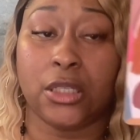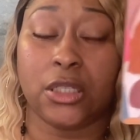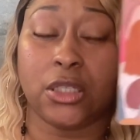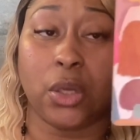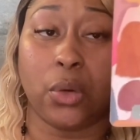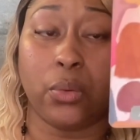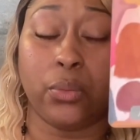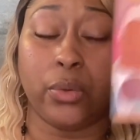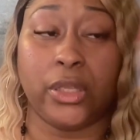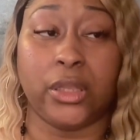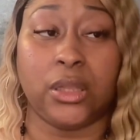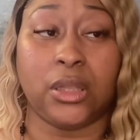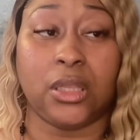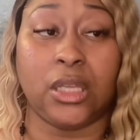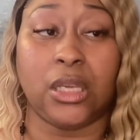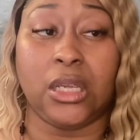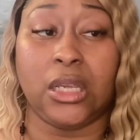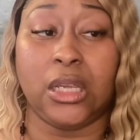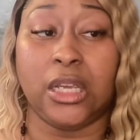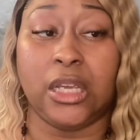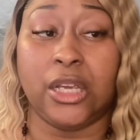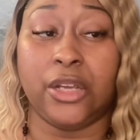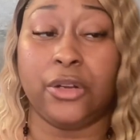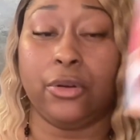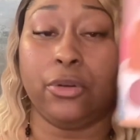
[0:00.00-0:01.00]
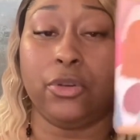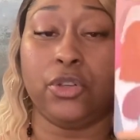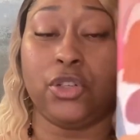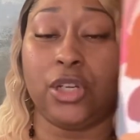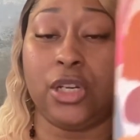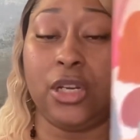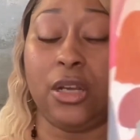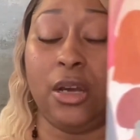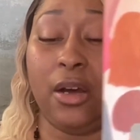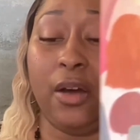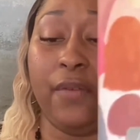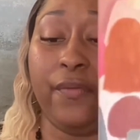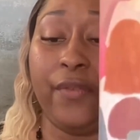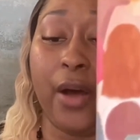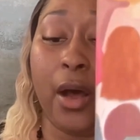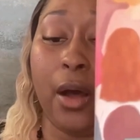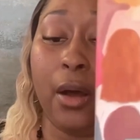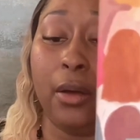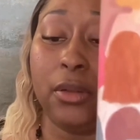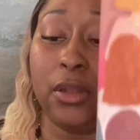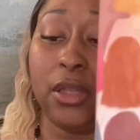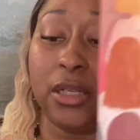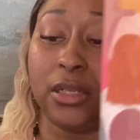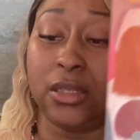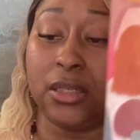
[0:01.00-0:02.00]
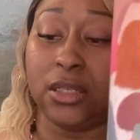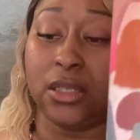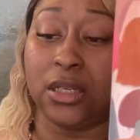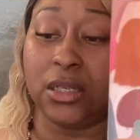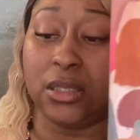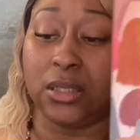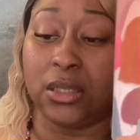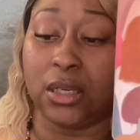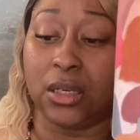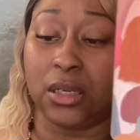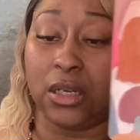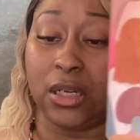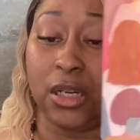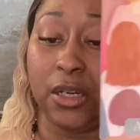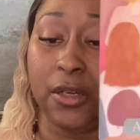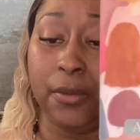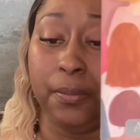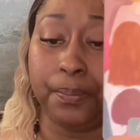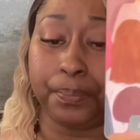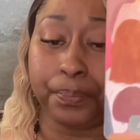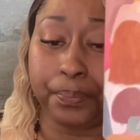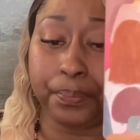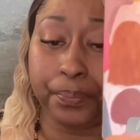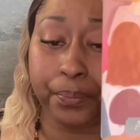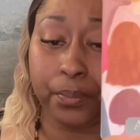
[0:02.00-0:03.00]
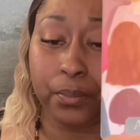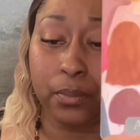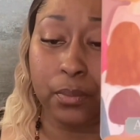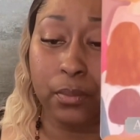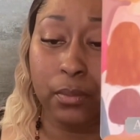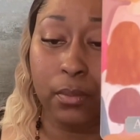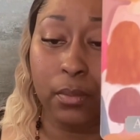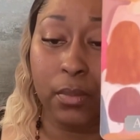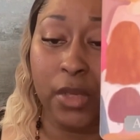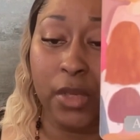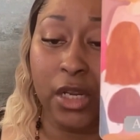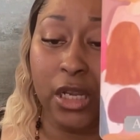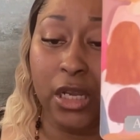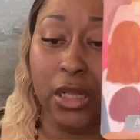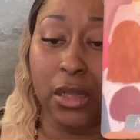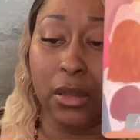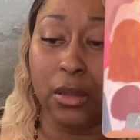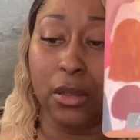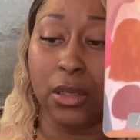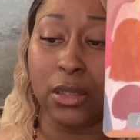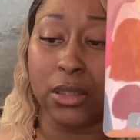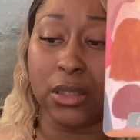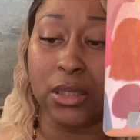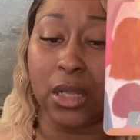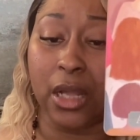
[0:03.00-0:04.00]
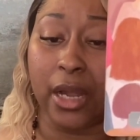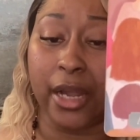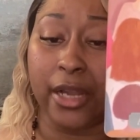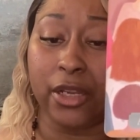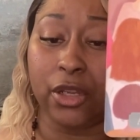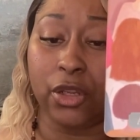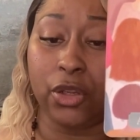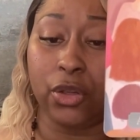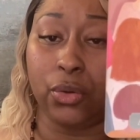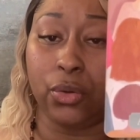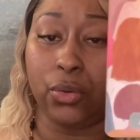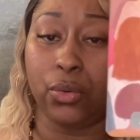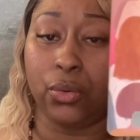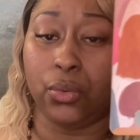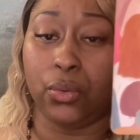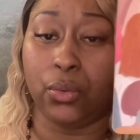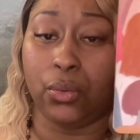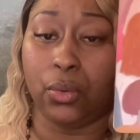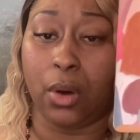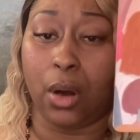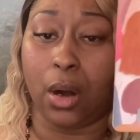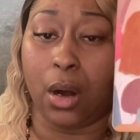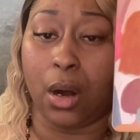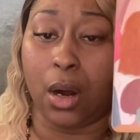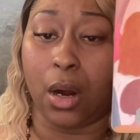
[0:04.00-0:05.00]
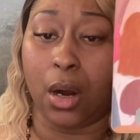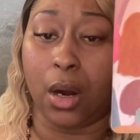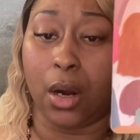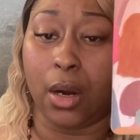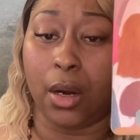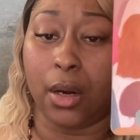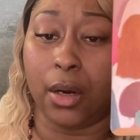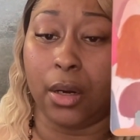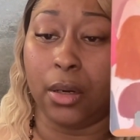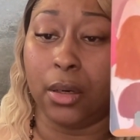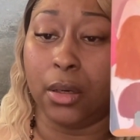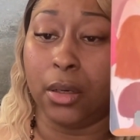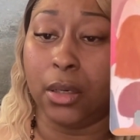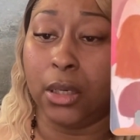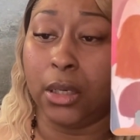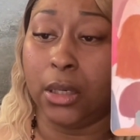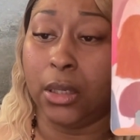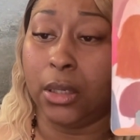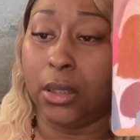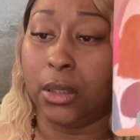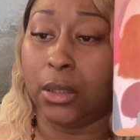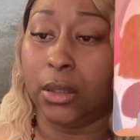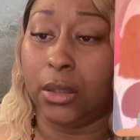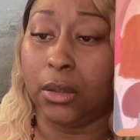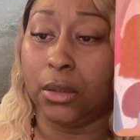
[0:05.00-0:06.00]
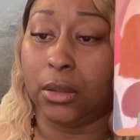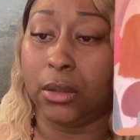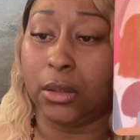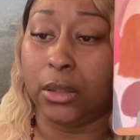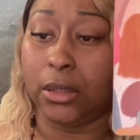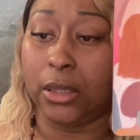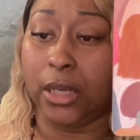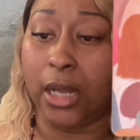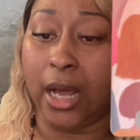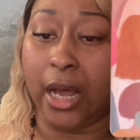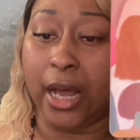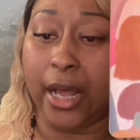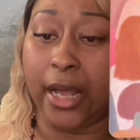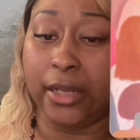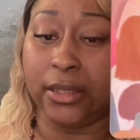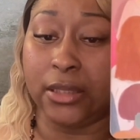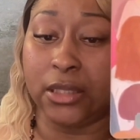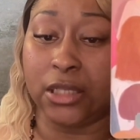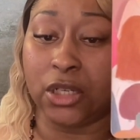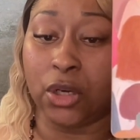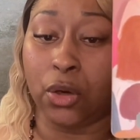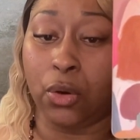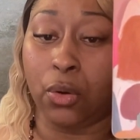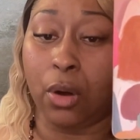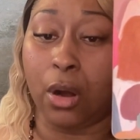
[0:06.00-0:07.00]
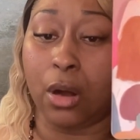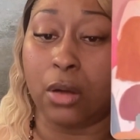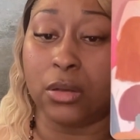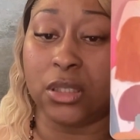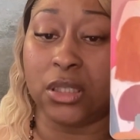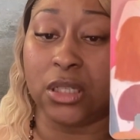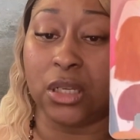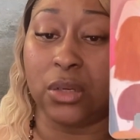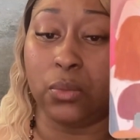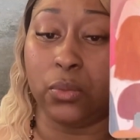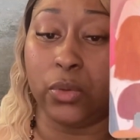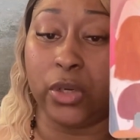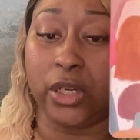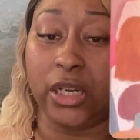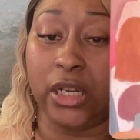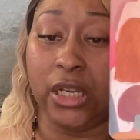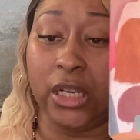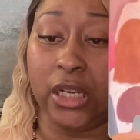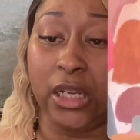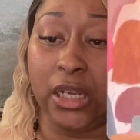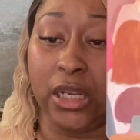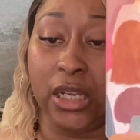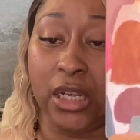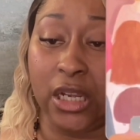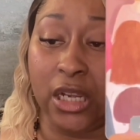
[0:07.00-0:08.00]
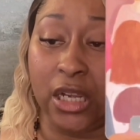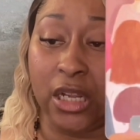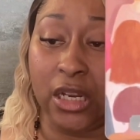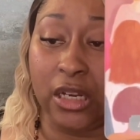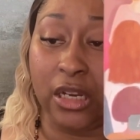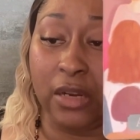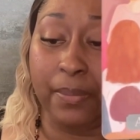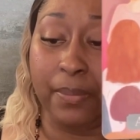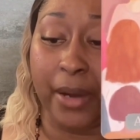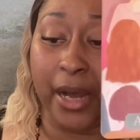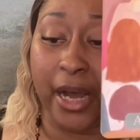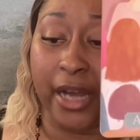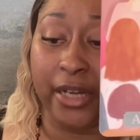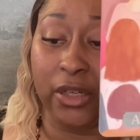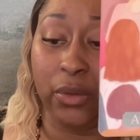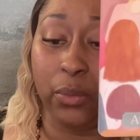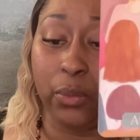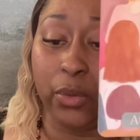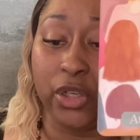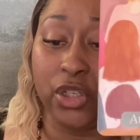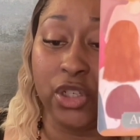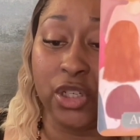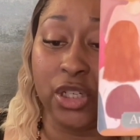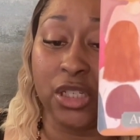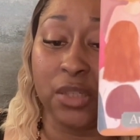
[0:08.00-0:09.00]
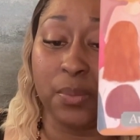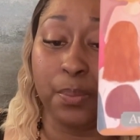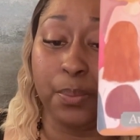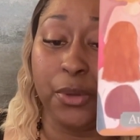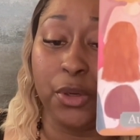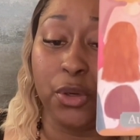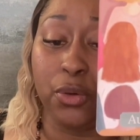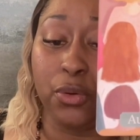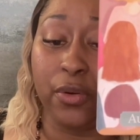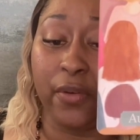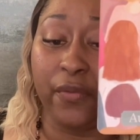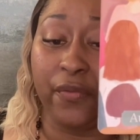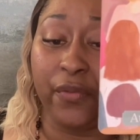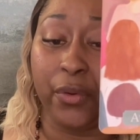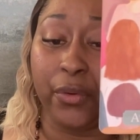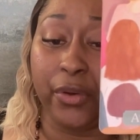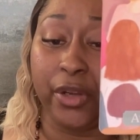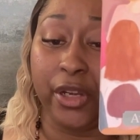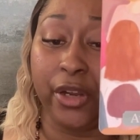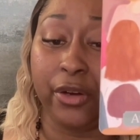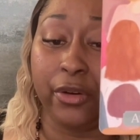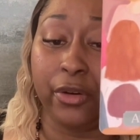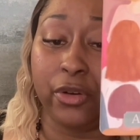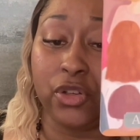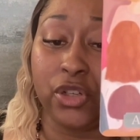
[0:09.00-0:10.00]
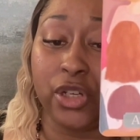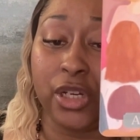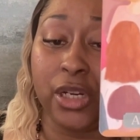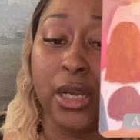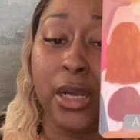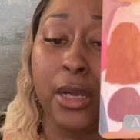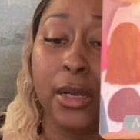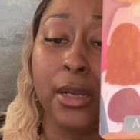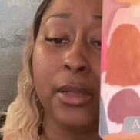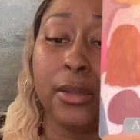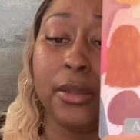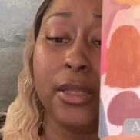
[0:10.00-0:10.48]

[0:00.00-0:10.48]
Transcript: So with the energy of authenticity, it looks like you are not crossing with anybody, which is beautiful energy.